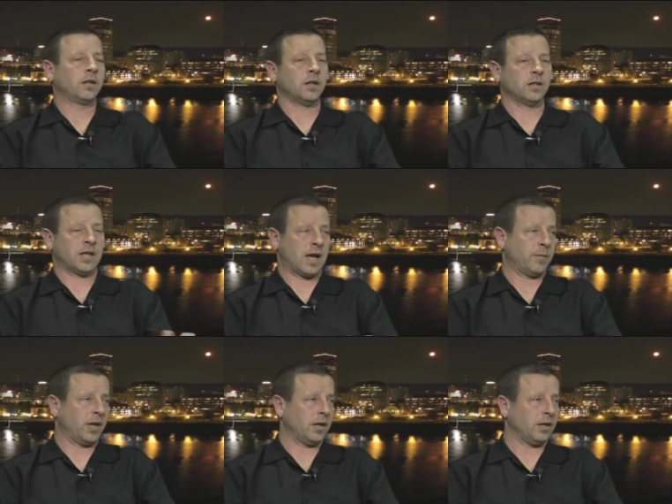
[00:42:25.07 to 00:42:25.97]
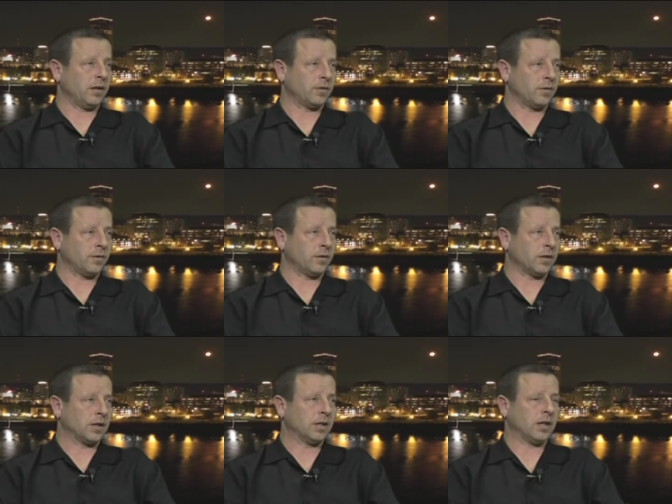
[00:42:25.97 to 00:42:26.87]
contaminated eastern
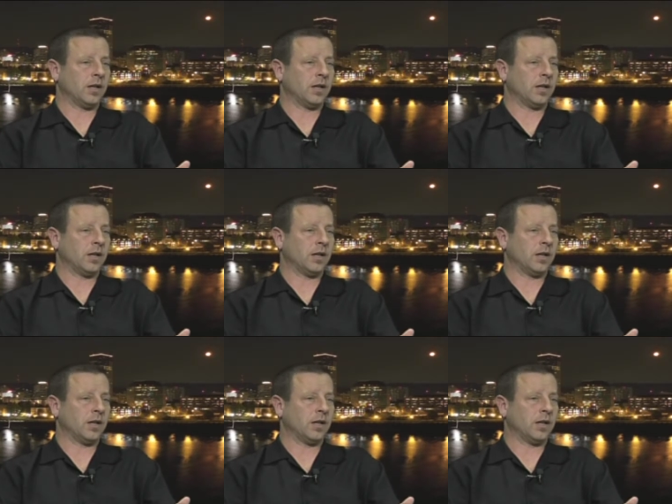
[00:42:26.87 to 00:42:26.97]
Oregon,